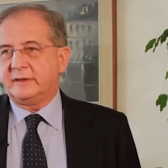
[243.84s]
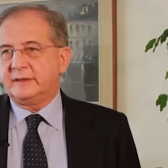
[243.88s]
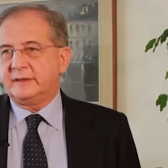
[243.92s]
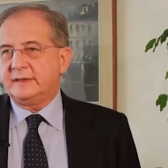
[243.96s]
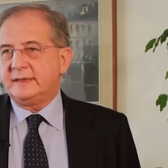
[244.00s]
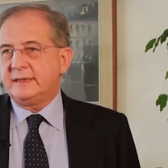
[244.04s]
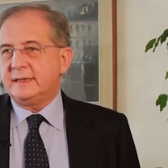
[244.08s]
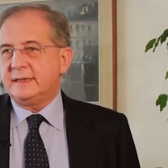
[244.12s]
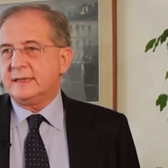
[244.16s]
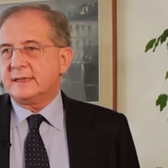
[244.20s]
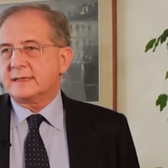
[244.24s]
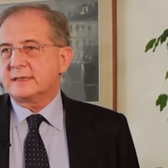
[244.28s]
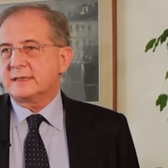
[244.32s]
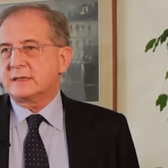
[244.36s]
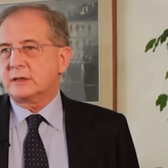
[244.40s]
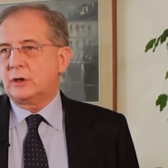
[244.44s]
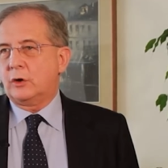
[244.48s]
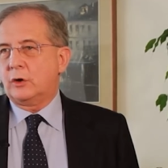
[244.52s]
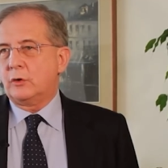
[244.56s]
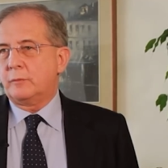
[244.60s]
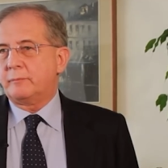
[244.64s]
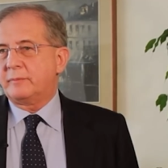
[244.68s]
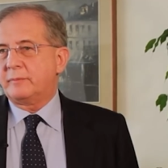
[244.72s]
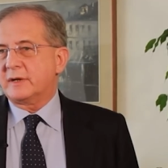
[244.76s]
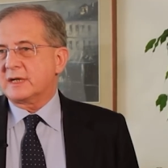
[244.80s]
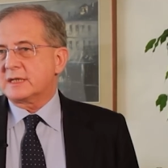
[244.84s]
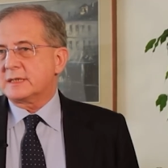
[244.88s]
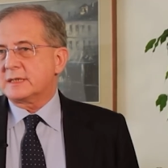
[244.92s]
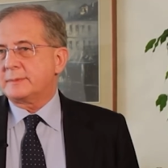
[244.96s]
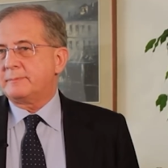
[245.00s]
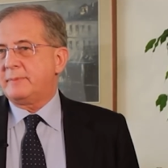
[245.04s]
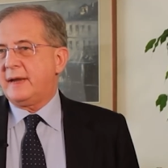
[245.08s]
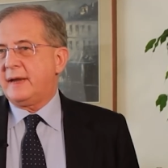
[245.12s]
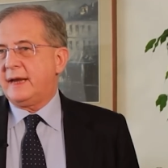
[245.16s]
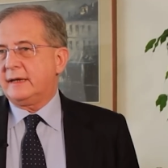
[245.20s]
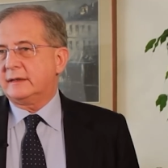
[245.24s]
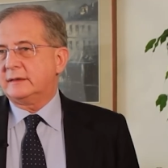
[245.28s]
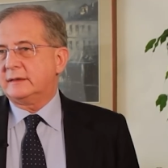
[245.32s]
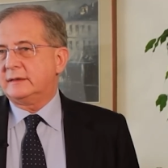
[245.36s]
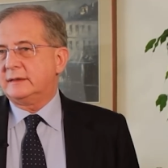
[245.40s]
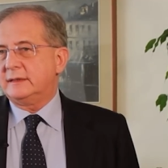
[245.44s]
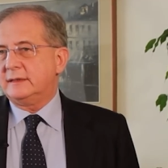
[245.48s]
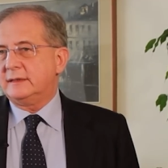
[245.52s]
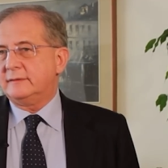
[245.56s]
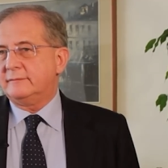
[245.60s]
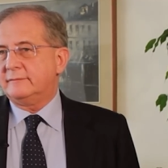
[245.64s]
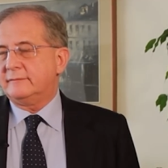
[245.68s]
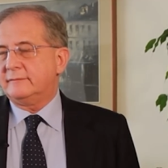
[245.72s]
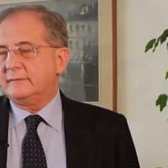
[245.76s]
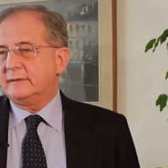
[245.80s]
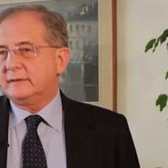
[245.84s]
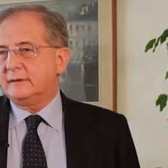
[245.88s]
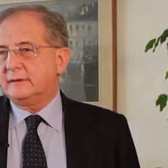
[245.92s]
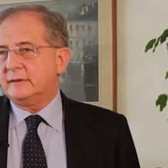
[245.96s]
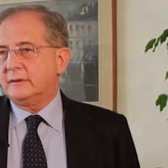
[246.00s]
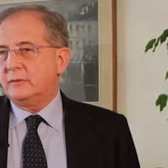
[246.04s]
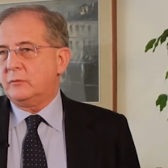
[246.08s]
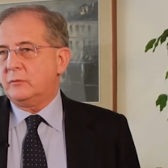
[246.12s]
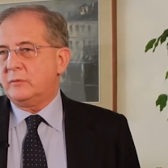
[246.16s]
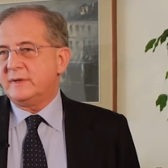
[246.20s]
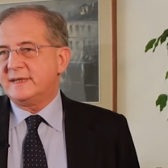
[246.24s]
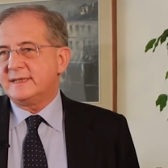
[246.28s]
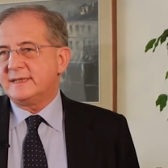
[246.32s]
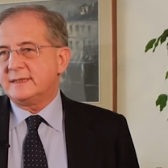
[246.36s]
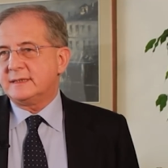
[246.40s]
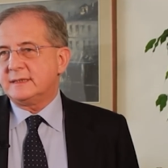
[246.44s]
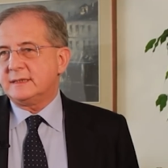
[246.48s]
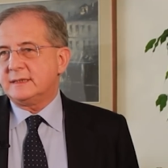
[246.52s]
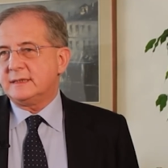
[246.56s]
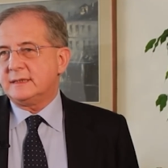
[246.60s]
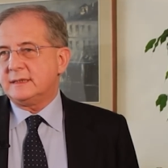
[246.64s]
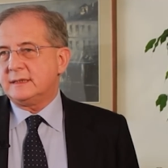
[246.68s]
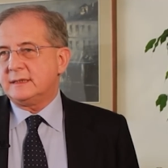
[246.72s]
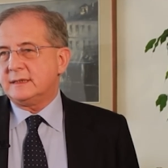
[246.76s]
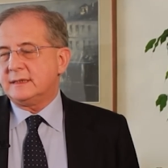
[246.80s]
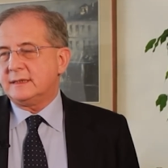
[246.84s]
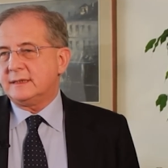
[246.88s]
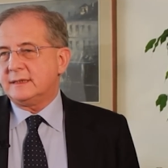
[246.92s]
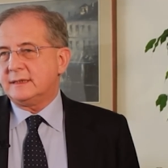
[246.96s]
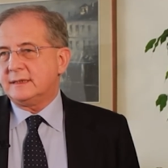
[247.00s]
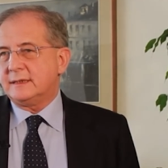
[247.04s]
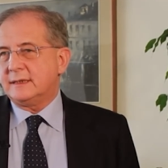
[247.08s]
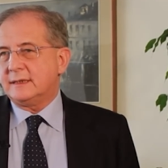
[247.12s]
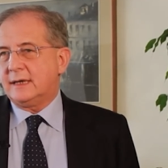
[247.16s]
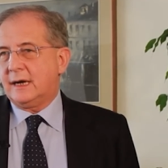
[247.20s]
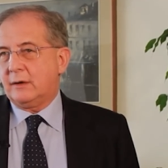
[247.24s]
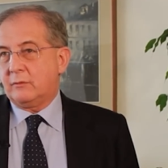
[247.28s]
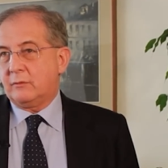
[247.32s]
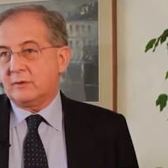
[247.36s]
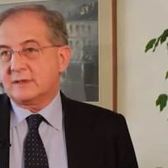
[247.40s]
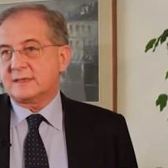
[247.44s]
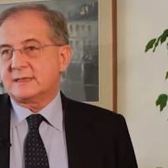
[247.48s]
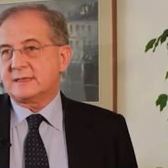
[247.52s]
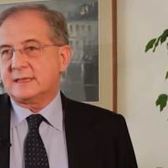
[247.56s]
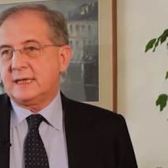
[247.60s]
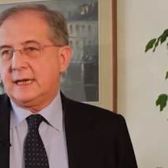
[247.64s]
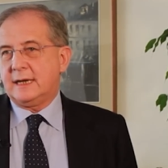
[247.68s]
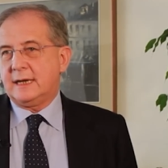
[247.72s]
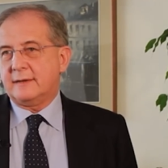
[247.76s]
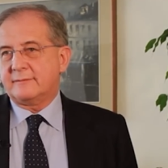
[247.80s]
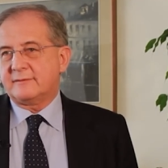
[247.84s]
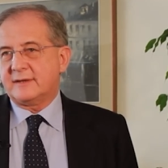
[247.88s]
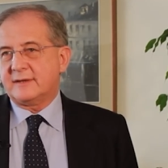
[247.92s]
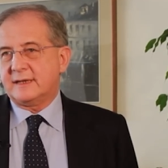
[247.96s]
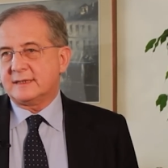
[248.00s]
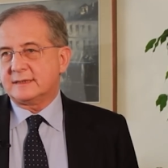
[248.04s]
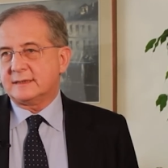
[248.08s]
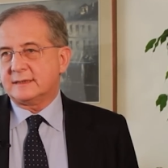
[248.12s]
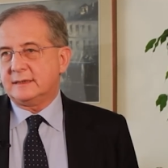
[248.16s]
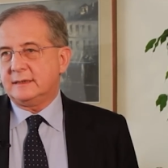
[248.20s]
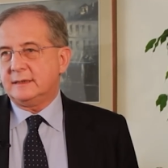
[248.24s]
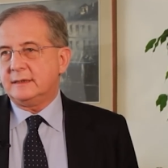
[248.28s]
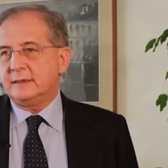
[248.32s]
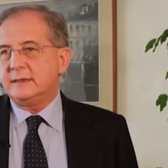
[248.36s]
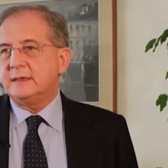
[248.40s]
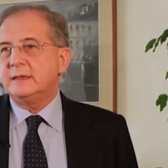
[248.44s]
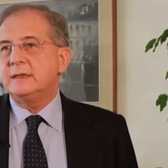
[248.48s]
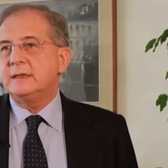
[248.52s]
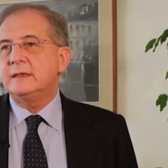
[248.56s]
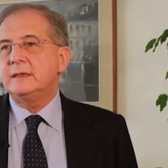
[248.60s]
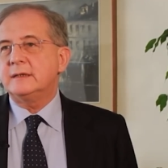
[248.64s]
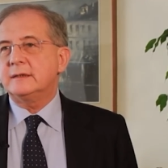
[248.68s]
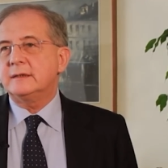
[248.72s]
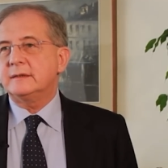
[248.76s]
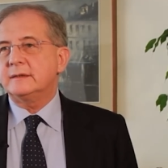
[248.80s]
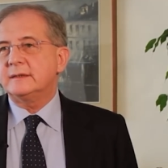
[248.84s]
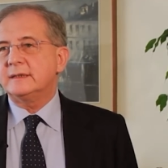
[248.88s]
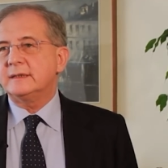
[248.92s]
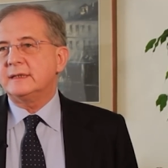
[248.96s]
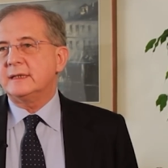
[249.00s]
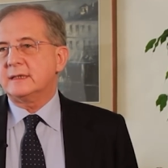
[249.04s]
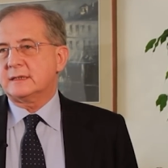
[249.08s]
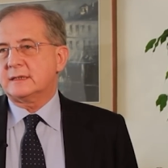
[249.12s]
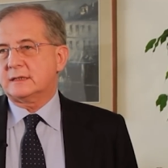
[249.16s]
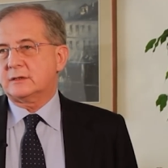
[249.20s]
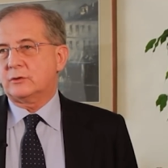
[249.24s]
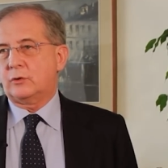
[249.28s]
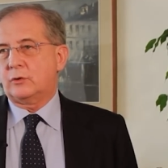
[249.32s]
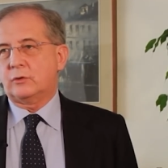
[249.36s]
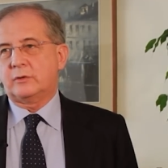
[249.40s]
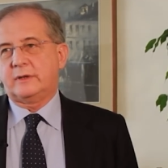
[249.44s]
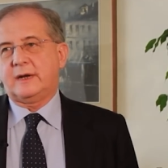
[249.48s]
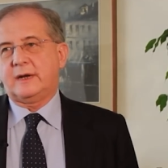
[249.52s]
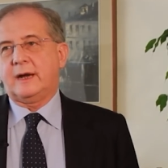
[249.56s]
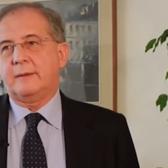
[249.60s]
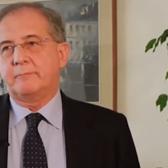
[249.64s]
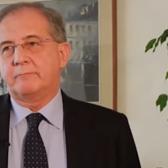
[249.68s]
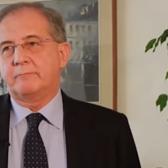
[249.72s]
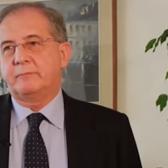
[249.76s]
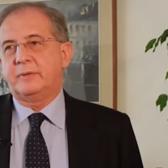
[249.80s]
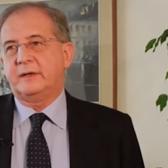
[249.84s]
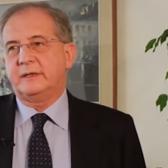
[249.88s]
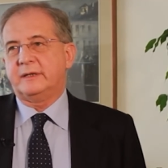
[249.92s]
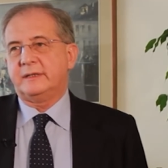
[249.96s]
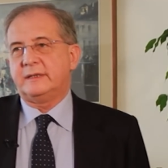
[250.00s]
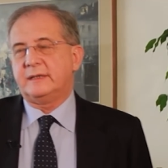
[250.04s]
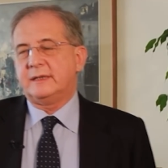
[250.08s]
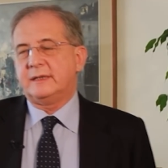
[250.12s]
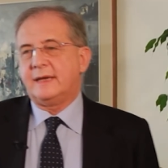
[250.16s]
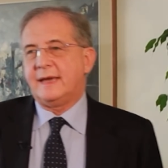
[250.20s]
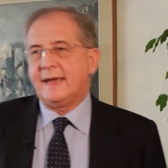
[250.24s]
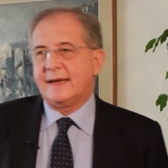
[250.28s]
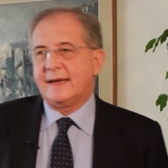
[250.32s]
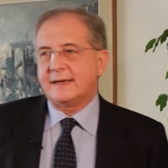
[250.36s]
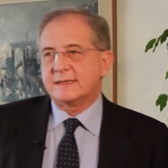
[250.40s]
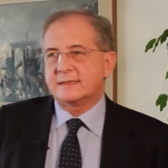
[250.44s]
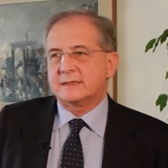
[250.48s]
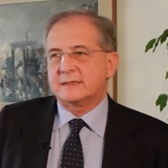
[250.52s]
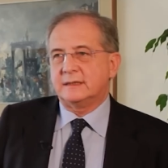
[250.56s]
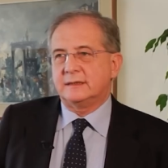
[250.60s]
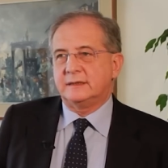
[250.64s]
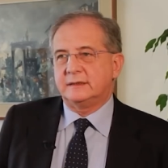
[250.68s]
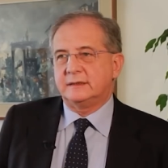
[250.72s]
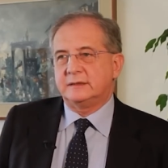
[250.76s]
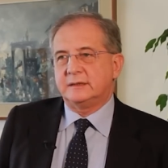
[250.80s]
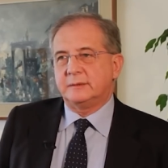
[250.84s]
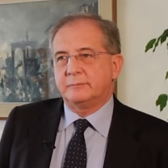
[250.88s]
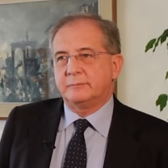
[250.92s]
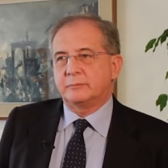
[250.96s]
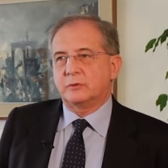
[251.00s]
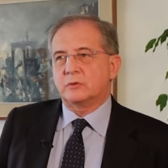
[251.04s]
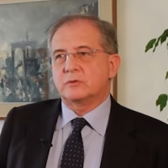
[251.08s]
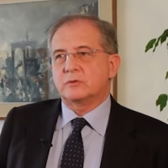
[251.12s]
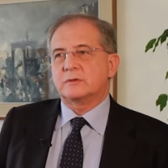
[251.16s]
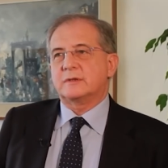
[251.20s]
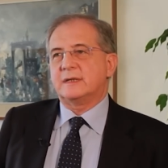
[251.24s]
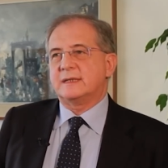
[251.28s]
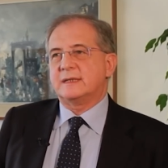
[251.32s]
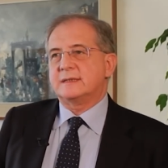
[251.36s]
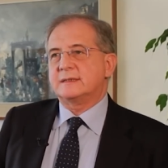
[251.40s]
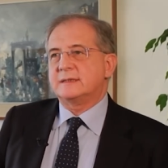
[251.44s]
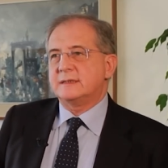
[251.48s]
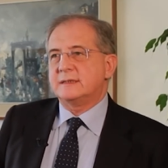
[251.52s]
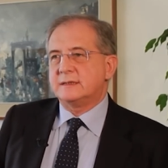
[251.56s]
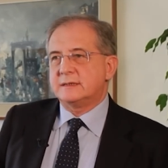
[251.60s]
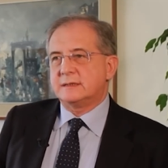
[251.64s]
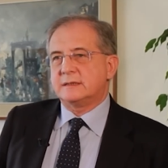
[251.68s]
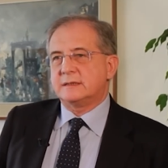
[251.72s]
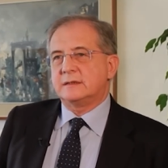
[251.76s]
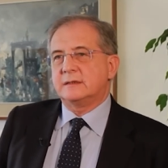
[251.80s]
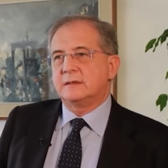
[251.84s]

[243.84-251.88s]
DSO perspective, we see ourselves as a lean DSO company, excellent in processes,